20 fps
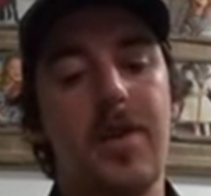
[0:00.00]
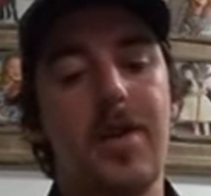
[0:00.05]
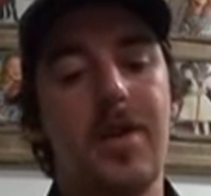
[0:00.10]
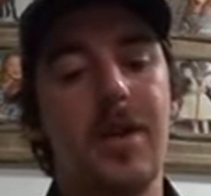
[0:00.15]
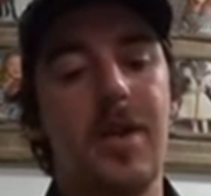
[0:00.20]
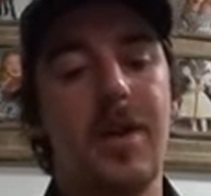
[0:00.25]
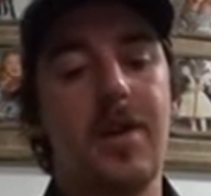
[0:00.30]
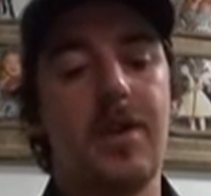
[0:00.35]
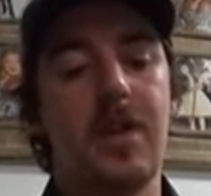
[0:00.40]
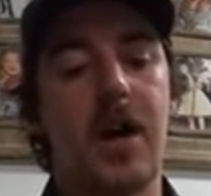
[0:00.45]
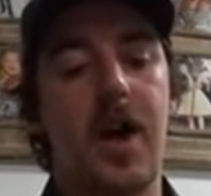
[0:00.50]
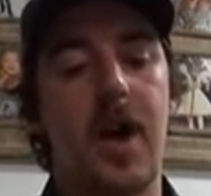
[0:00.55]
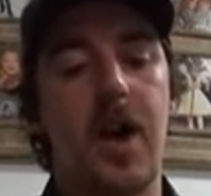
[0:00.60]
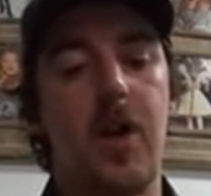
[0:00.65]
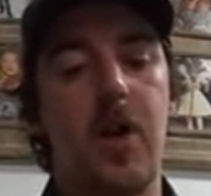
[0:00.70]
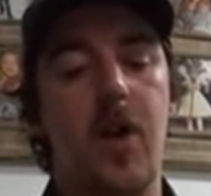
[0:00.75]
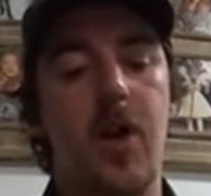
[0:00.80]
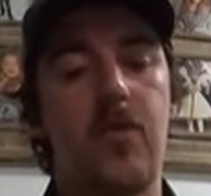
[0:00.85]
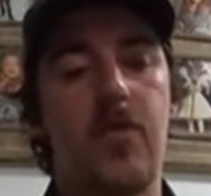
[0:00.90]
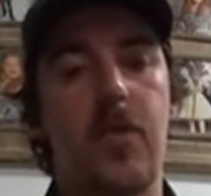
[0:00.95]
and tie
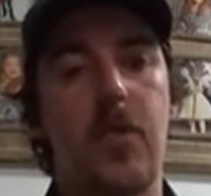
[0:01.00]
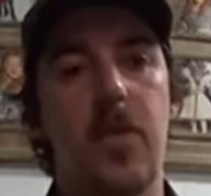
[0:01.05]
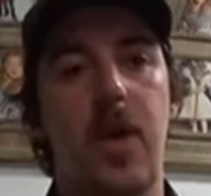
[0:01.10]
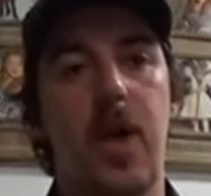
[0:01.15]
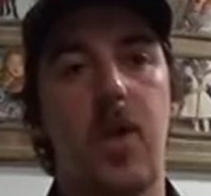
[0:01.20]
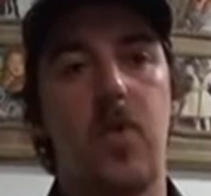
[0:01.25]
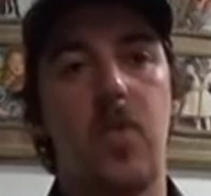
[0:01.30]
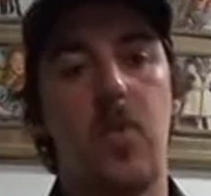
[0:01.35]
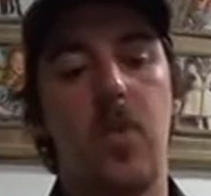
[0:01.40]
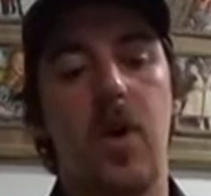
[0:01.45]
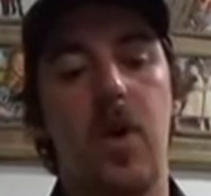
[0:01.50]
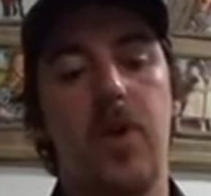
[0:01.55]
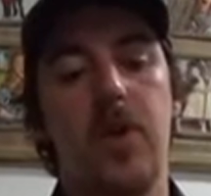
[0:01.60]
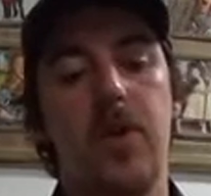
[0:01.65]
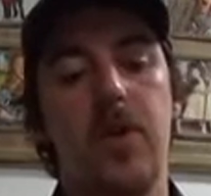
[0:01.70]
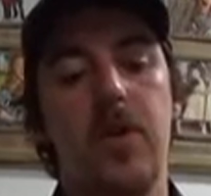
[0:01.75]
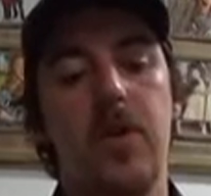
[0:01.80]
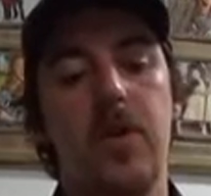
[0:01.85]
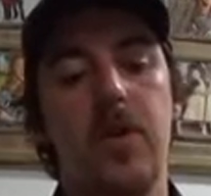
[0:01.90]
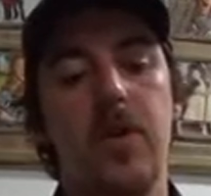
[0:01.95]
off on that 1.
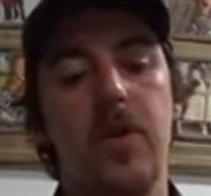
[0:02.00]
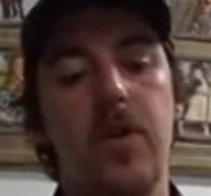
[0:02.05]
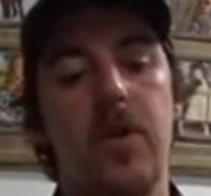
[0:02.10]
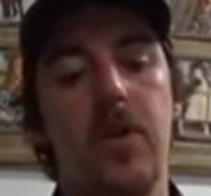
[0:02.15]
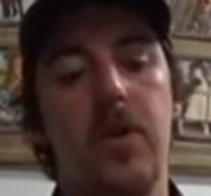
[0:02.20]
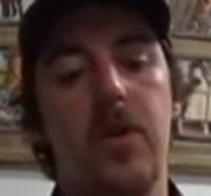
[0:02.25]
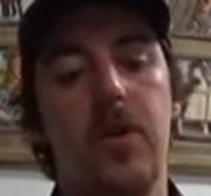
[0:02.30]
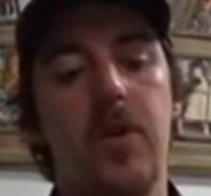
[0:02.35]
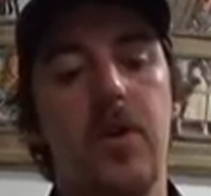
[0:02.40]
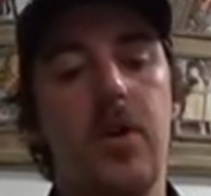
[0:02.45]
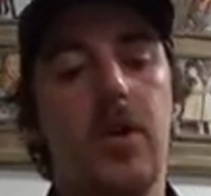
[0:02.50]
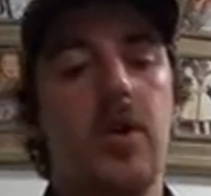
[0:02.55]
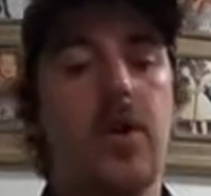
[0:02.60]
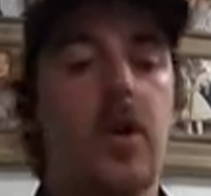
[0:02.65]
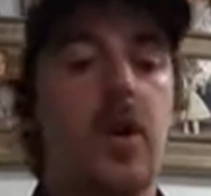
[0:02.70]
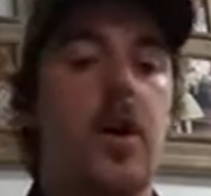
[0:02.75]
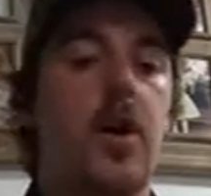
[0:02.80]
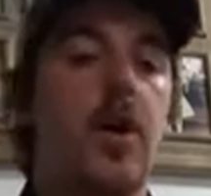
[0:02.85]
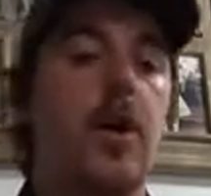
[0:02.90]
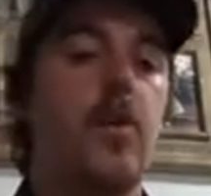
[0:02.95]

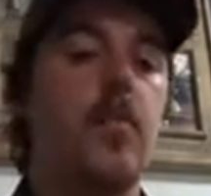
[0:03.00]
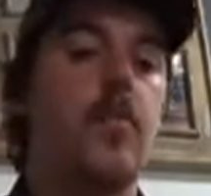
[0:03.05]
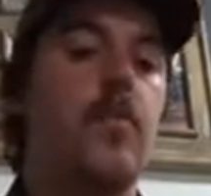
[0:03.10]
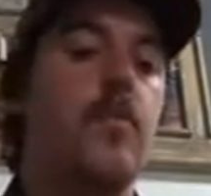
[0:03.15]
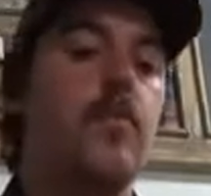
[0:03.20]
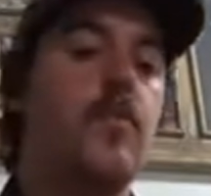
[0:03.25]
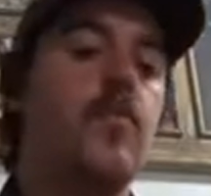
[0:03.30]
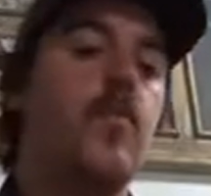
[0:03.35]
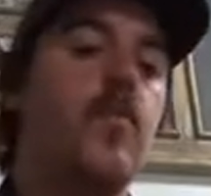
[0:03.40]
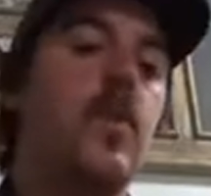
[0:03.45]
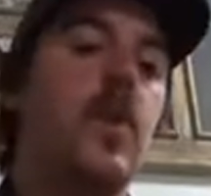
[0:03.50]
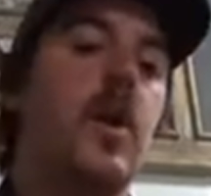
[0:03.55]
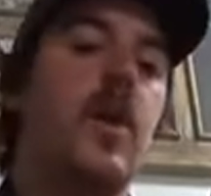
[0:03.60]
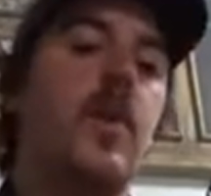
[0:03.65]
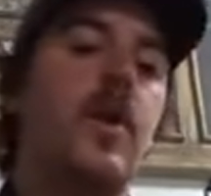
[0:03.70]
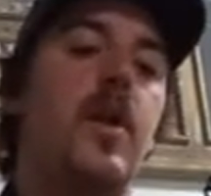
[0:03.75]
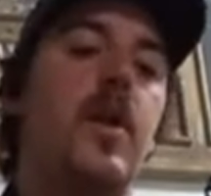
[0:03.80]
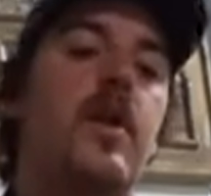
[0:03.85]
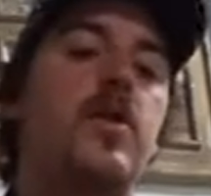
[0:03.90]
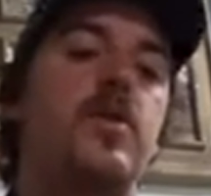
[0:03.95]
And
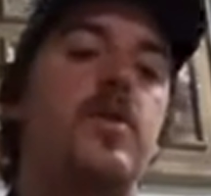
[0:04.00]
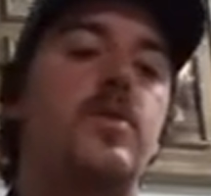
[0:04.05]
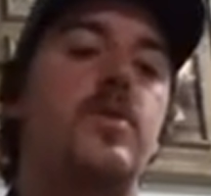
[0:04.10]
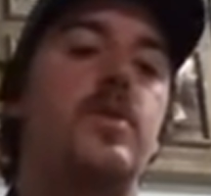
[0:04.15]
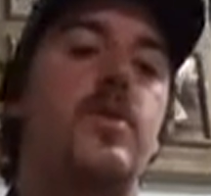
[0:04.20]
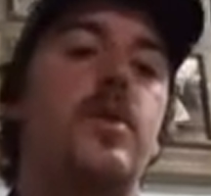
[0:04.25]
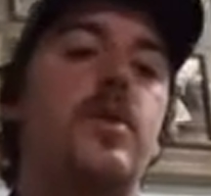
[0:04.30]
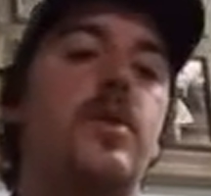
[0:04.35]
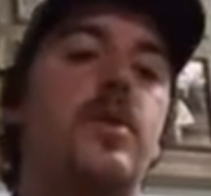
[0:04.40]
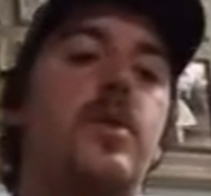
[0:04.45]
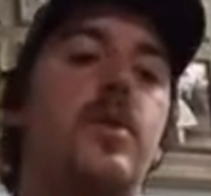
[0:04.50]
then I just did